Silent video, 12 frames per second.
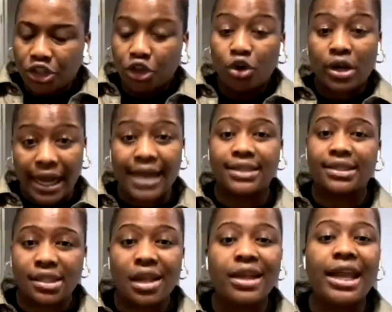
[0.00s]
You can
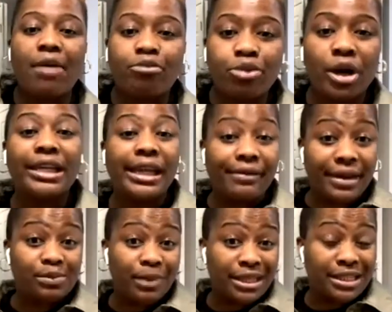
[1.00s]
study abroad
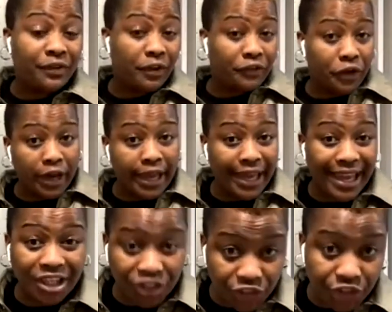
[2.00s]
irrespective of your
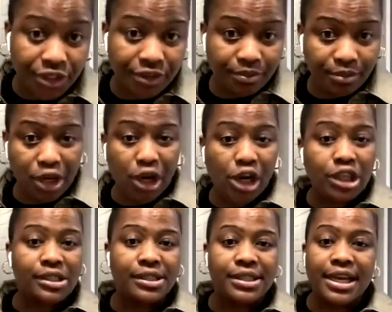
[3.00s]
age because
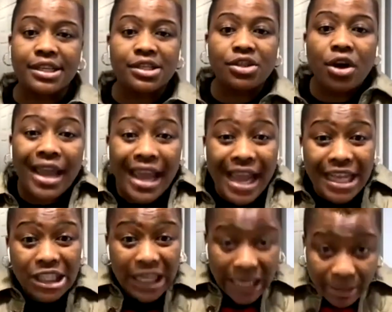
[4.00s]
there is no
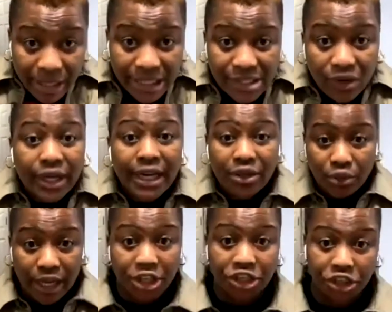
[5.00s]
age limit on
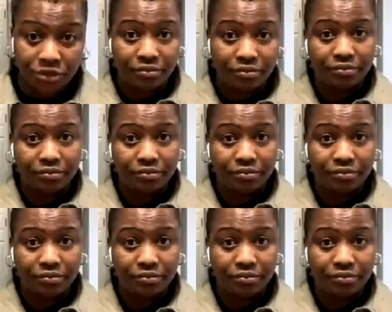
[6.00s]
education.